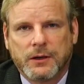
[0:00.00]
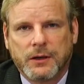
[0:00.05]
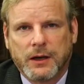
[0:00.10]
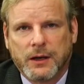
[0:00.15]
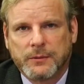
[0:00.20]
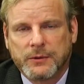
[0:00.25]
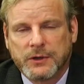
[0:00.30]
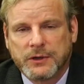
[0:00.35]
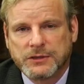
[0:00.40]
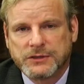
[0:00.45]

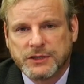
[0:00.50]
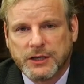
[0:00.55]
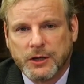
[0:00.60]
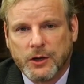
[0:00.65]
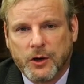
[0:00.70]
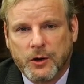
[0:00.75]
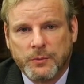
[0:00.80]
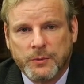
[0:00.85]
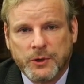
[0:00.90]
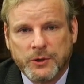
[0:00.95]
I'm going to say
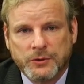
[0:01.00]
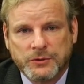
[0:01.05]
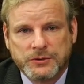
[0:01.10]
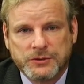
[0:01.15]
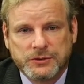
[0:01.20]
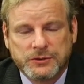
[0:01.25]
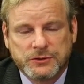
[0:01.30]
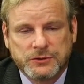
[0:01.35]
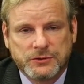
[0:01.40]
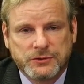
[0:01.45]

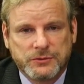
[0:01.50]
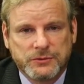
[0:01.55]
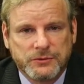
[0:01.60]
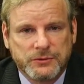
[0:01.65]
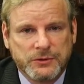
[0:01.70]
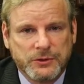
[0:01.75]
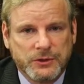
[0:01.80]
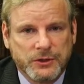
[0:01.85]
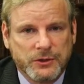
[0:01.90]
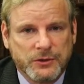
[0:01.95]
almost,
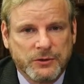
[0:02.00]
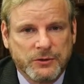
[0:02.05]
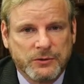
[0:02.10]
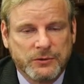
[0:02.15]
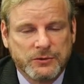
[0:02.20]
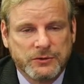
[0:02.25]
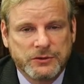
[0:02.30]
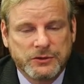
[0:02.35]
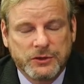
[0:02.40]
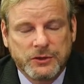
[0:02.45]
you
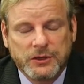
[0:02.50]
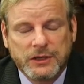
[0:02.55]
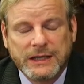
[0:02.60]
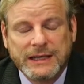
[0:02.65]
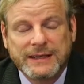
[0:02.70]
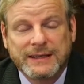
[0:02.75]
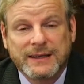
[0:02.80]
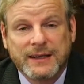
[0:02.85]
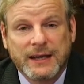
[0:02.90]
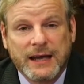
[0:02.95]
know, certainly
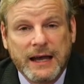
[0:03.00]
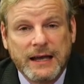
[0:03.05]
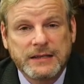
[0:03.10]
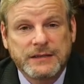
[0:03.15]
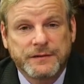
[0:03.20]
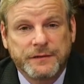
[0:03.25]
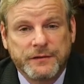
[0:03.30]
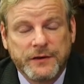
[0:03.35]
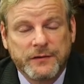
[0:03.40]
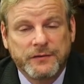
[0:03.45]
in the
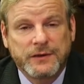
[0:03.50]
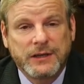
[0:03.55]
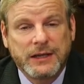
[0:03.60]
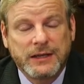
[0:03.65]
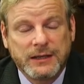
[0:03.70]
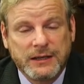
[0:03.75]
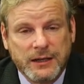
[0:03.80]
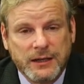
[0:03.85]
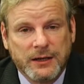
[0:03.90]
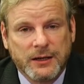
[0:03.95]
last 50
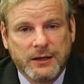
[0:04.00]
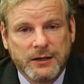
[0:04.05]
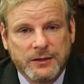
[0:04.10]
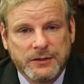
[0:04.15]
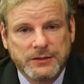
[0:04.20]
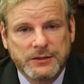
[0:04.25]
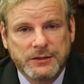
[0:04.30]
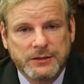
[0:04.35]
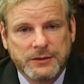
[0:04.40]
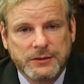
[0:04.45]

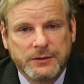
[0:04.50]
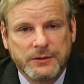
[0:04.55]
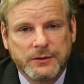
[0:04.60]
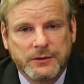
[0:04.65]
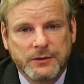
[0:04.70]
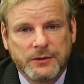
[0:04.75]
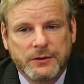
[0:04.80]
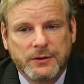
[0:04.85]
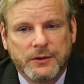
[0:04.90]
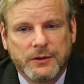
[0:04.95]
years,
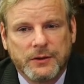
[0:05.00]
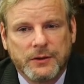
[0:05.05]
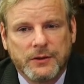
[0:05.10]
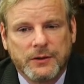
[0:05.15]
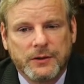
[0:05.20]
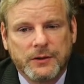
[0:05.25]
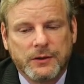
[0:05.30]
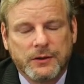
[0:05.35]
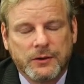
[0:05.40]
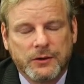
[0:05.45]

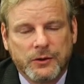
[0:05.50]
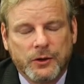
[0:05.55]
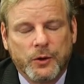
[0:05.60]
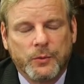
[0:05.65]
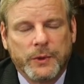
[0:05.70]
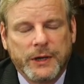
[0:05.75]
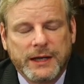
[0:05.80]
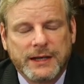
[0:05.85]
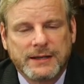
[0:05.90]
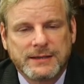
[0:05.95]

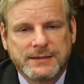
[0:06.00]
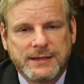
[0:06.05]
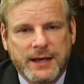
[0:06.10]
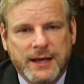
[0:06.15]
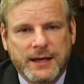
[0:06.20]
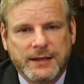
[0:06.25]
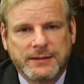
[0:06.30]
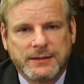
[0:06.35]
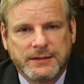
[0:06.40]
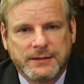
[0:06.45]
nobody has
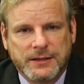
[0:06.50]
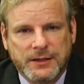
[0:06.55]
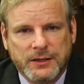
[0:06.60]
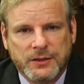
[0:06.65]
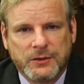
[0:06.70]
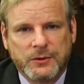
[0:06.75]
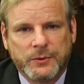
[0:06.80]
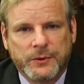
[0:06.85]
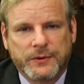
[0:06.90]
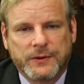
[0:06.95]
had to
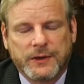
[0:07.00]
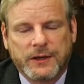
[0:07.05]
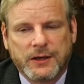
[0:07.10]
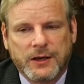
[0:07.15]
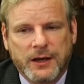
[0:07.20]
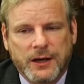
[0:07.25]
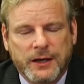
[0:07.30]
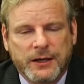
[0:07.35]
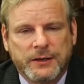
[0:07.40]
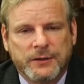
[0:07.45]
deal with the
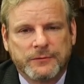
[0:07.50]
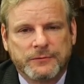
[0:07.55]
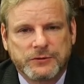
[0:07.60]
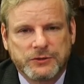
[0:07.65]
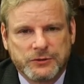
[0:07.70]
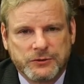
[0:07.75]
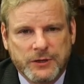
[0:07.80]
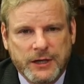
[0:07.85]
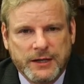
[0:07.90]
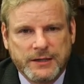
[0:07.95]
kind of
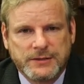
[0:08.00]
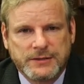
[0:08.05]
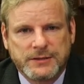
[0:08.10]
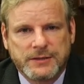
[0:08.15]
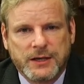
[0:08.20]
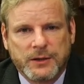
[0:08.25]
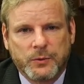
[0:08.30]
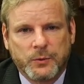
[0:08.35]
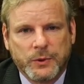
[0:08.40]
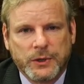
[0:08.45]
stress
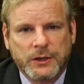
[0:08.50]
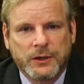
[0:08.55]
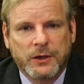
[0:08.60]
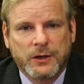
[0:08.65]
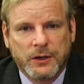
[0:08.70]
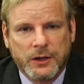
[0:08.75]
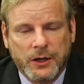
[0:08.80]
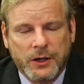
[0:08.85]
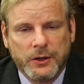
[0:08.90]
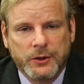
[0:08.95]
that we
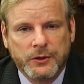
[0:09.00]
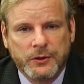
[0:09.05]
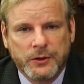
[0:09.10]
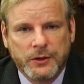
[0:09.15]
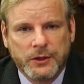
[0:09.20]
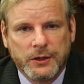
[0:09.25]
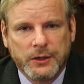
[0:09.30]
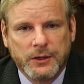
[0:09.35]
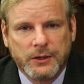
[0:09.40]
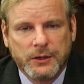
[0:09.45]
are
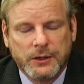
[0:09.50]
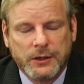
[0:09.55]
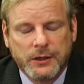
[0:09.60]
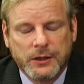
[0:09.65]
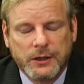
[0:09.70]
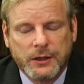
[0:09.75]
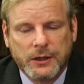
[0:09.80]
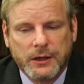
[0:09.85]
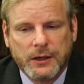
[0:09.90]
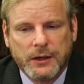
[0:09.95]
under
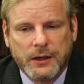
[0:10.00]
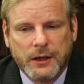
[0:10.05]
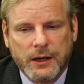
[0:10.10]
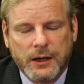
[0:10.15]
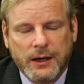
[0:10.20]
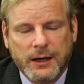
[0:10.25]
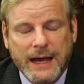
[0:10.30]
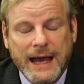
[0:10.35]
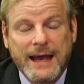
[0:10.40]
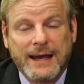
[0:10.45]

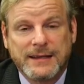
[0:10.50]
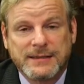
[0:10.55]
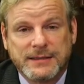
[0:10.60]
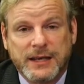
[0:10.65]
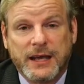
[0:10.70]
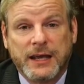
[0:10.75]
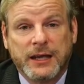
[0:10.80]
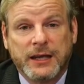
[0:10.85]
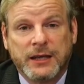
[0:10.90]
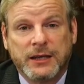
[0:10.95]
as
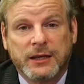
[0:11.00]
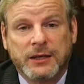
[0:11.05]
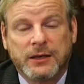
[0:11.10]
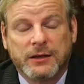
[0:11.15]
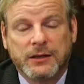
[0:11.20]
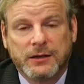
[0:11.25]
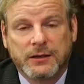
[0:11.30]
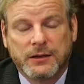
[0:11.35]
a